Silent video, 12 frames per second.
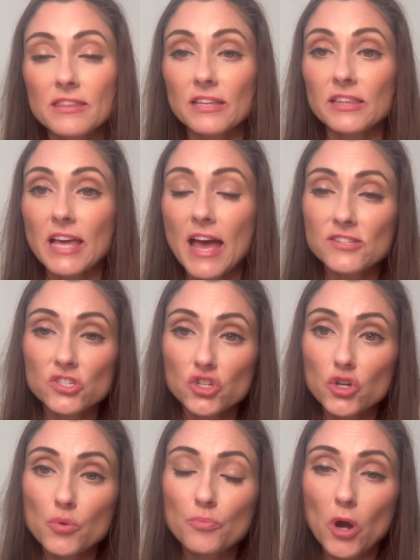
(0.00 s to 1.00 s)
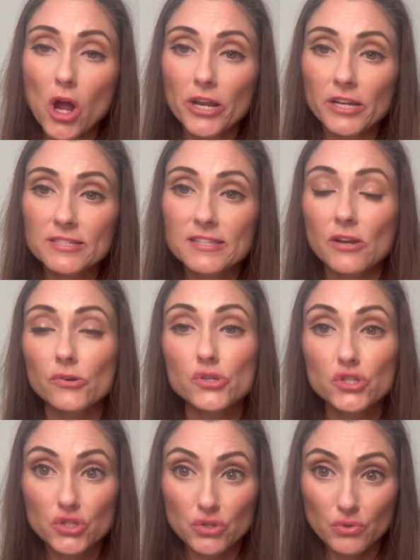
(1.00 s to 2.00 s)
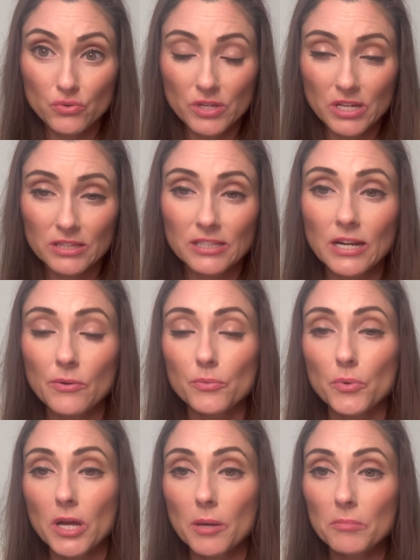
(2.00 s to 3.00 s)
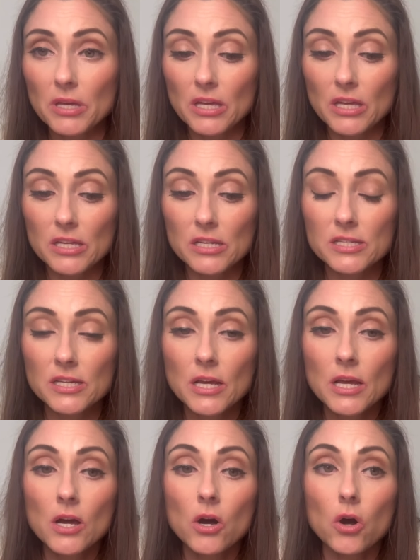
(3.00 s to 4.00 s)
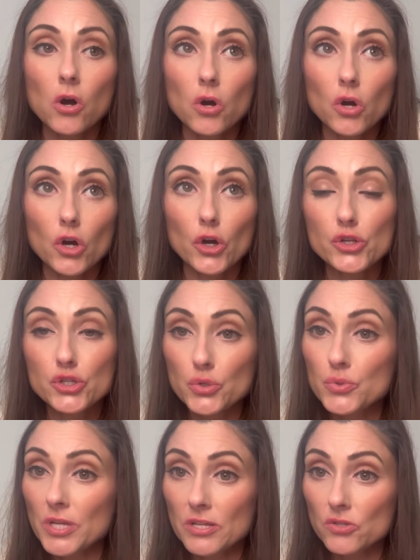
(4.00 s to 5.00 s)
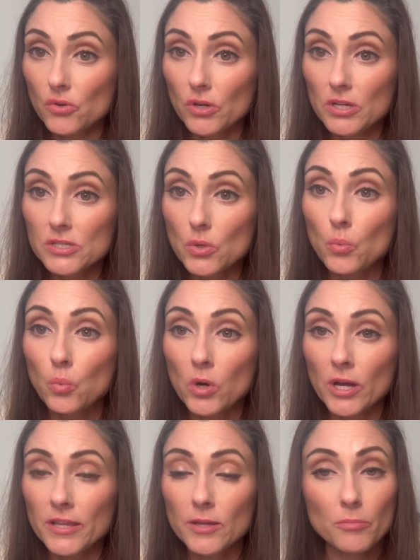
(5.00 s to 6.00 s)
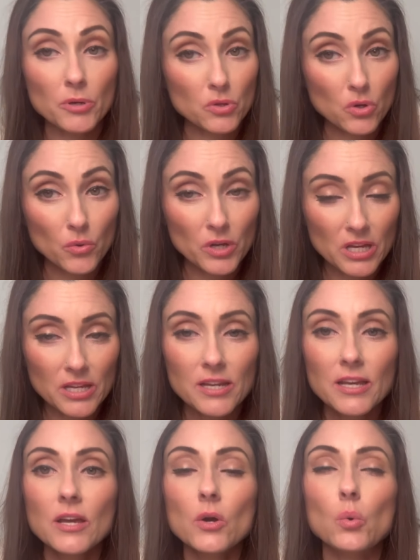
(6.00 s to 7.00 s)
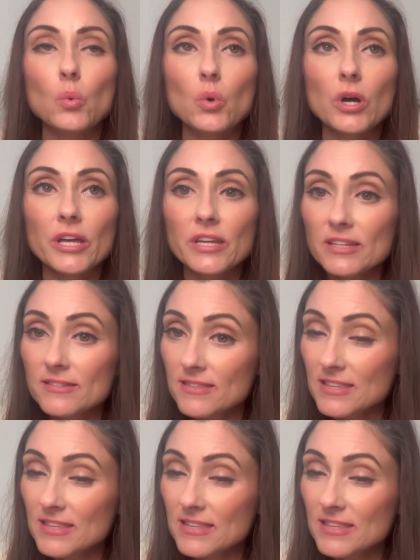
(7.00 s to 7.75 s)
last two products that are soothing that I would recommend are two sunscreens. One, they're both Korean. One is the